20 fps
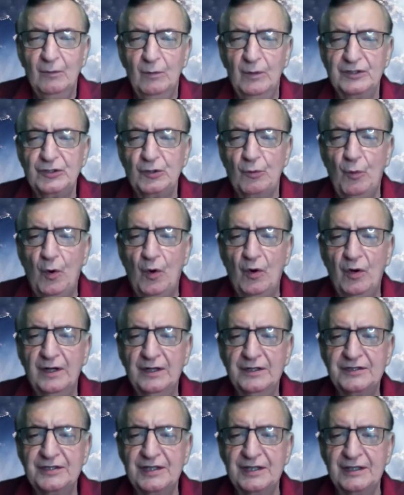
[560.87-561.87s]
Which
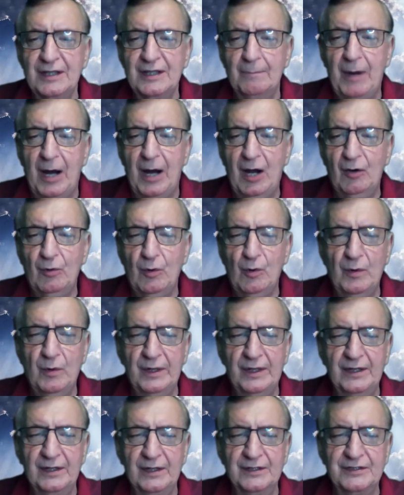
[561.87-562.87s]
warns that the
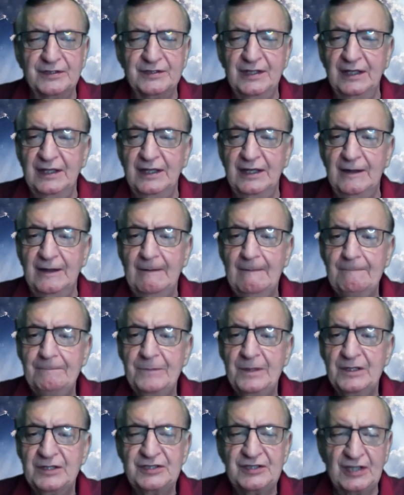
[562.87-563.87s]
borrower is the
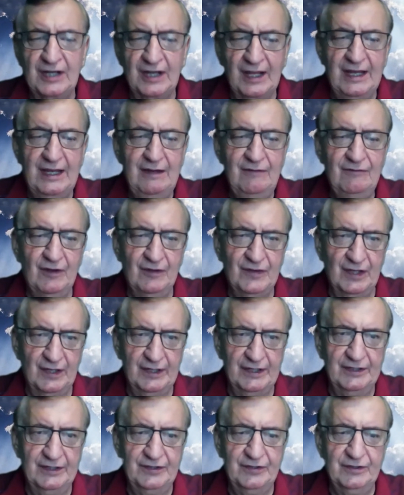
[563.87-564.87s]
slave of the
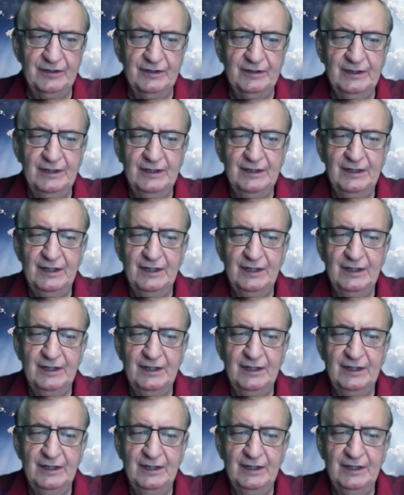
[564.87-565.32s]
lender.